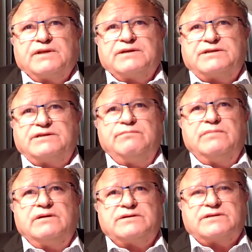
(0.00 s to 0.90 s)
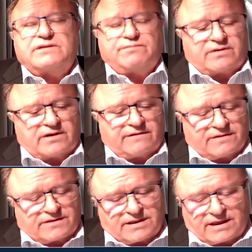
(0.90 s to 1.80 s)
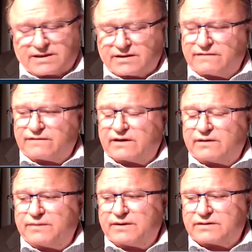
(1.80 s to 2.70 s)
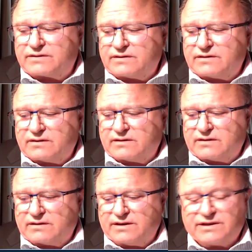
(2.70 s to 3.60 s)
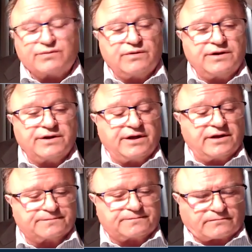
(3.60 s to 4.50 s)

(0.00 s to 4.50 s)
stimulus to private sector development is working.